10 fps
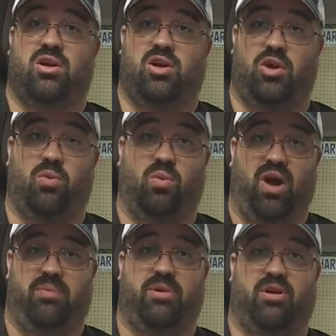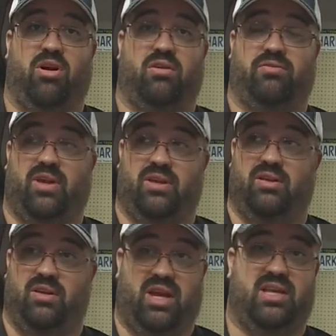you wipe it off, it
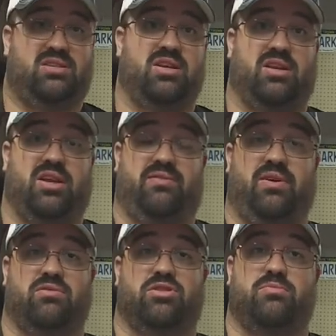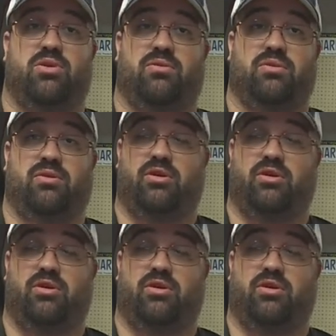instantly feels smooth.